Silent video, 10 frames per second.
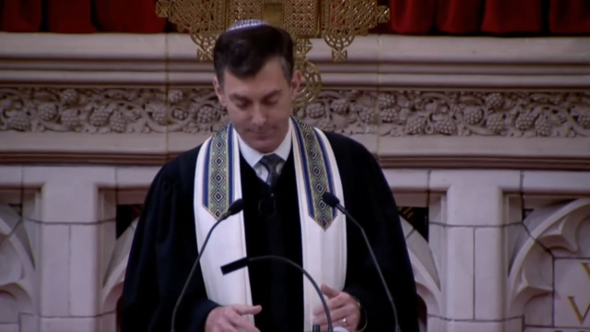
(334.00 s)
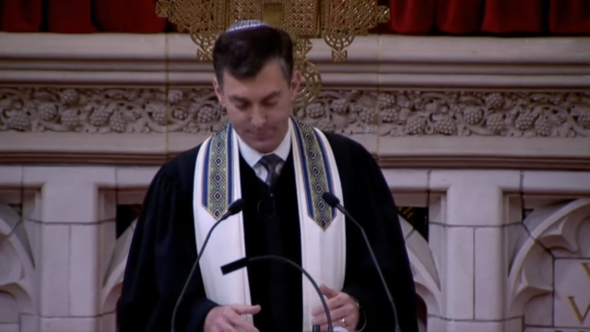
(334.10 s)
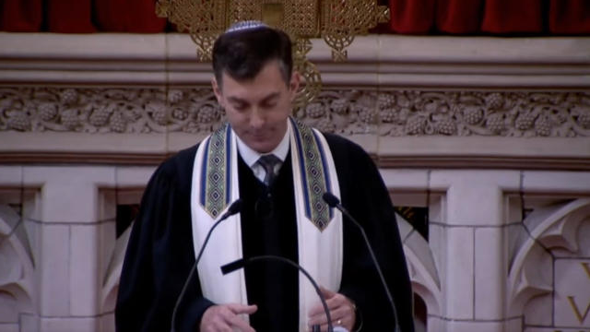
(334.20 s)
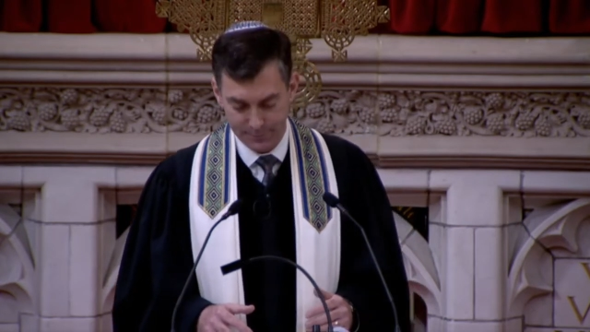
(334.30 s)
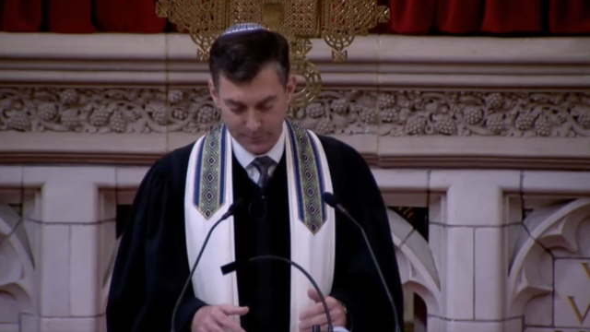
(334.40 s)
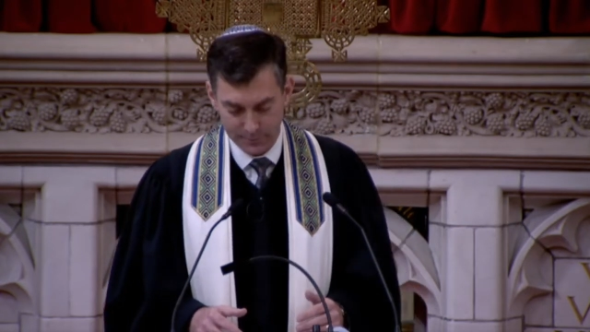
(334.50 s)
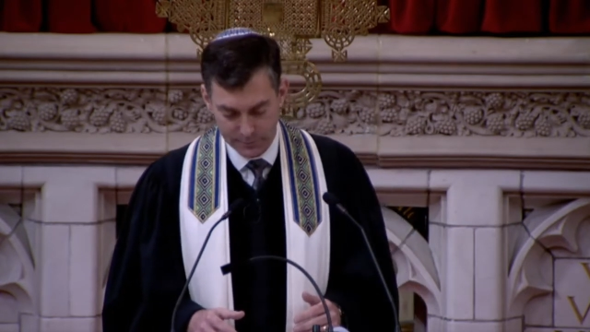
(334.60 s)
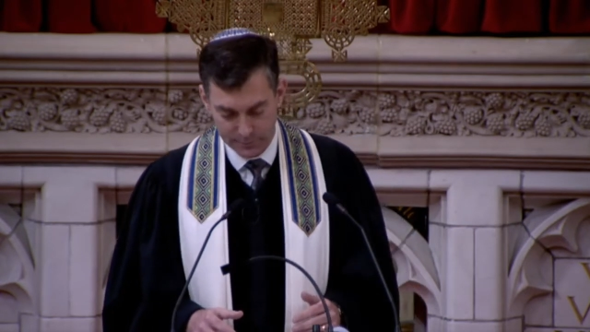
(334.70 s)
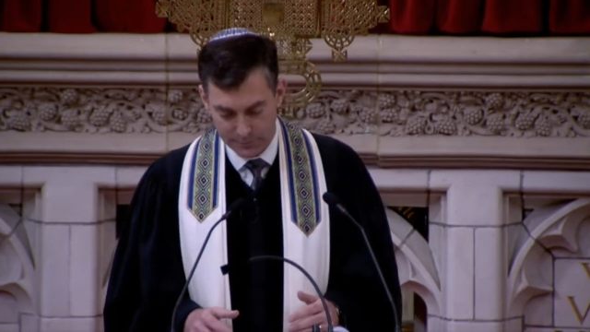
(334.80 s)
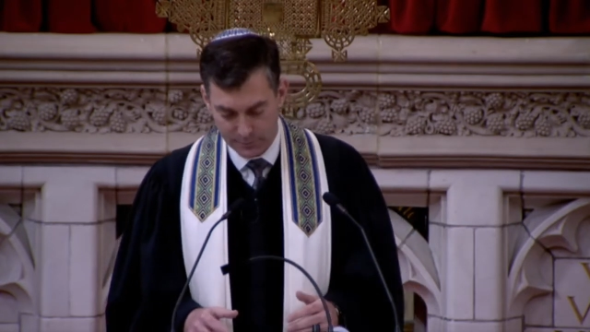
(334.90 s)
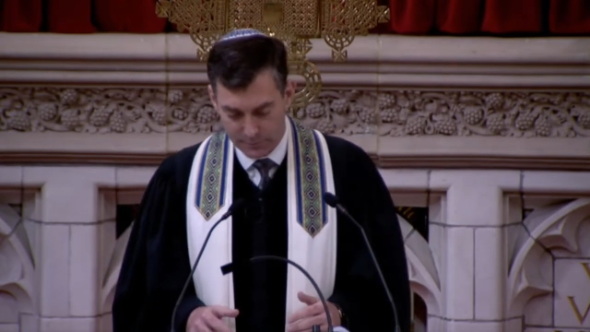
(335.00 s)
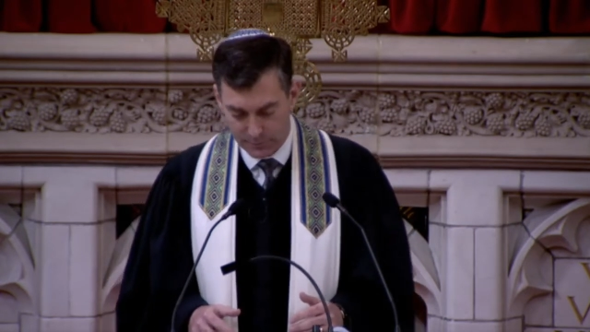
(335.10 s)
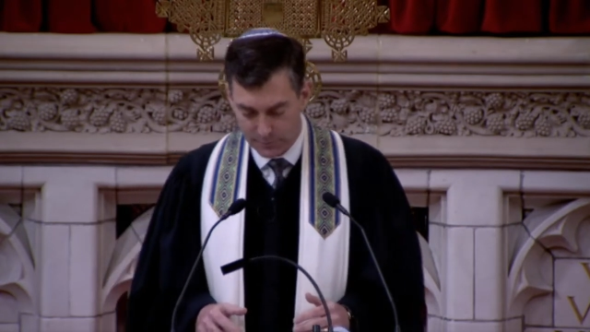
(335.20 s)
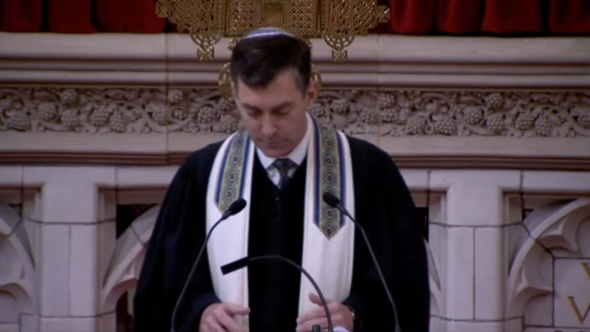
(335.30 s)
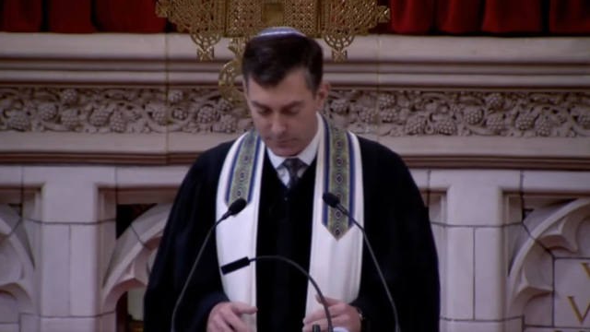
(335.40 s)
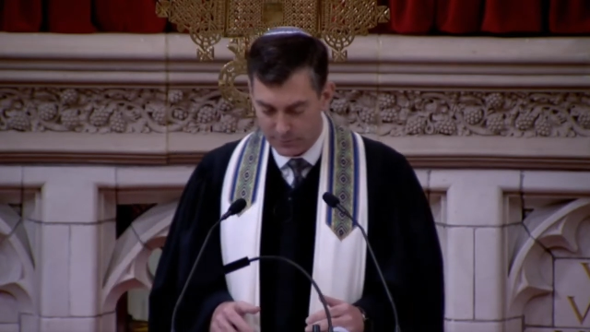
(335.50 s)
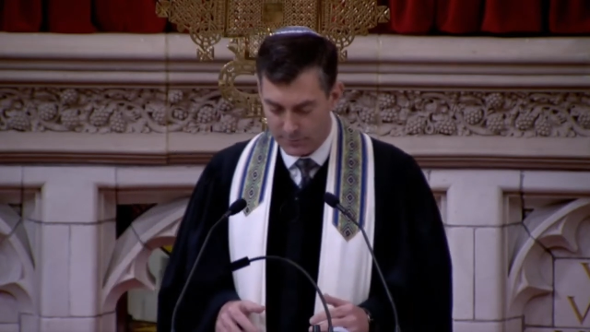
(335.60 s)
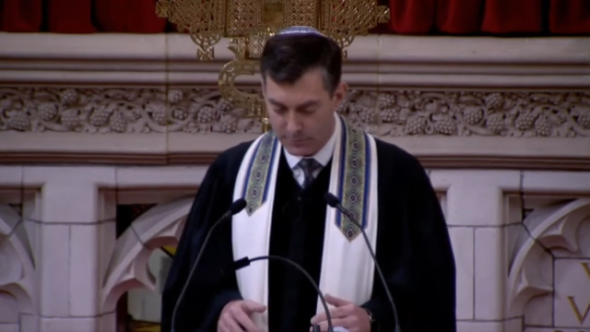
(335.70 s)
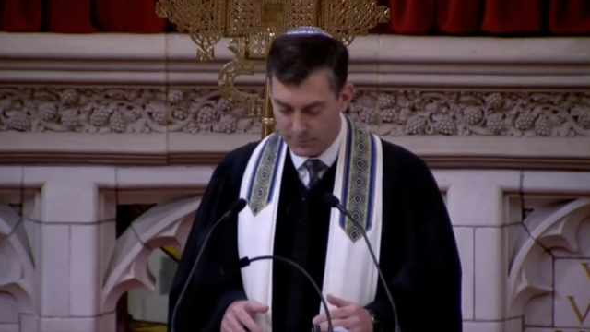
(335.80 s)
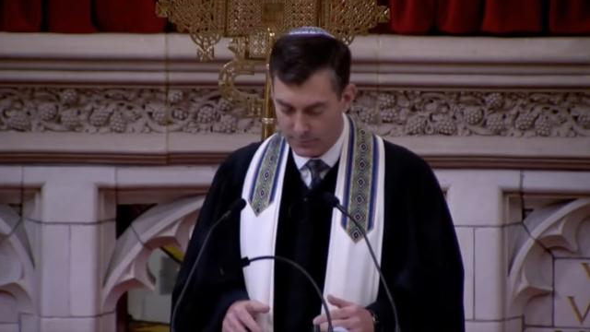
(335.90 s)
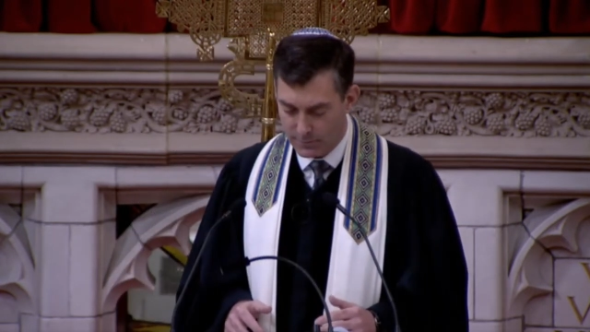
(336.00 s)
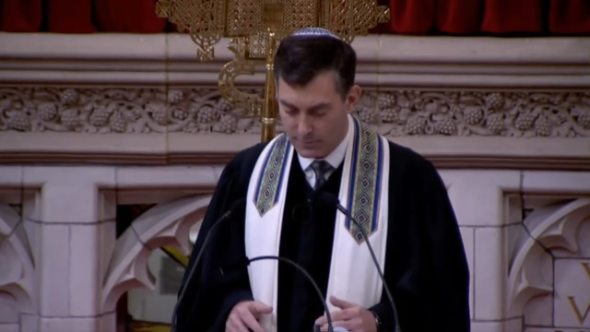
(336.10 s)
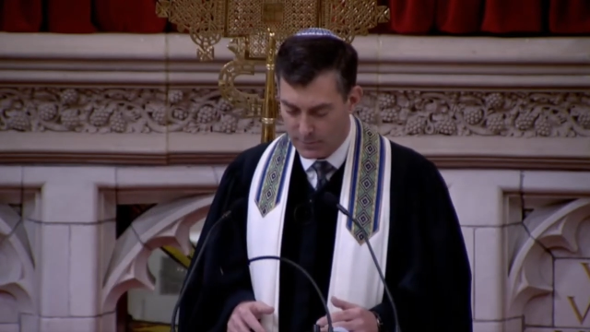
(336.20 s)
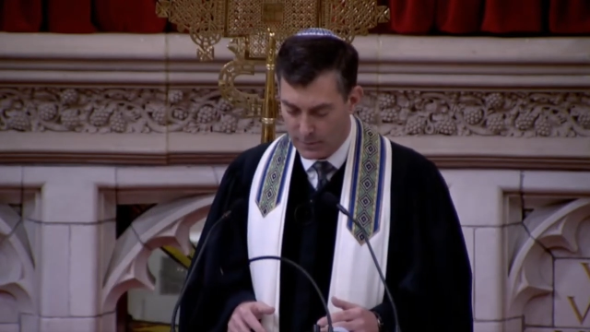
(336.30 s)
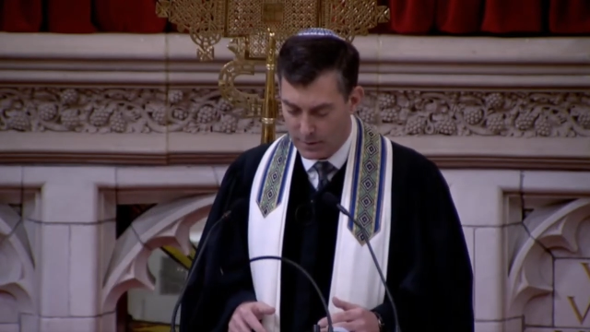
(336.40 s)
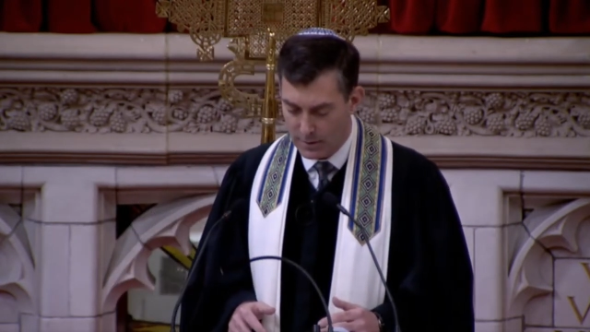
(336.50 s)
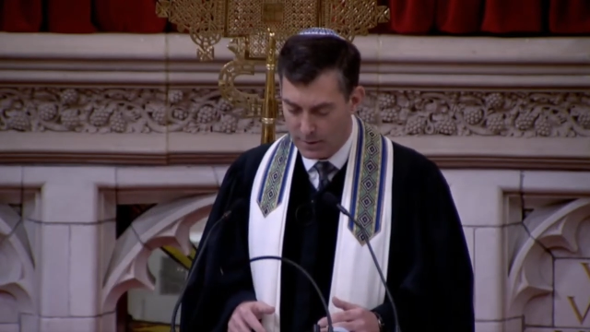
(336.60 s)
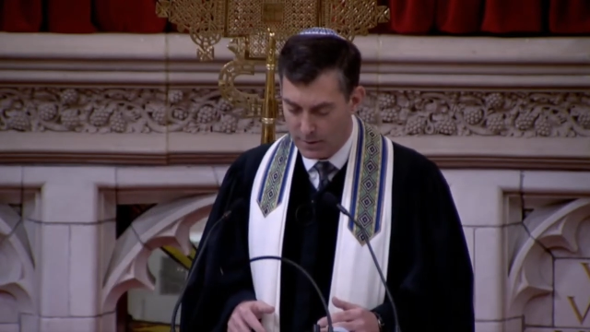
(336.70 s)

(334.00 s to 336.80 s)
No one is speaking in this clip.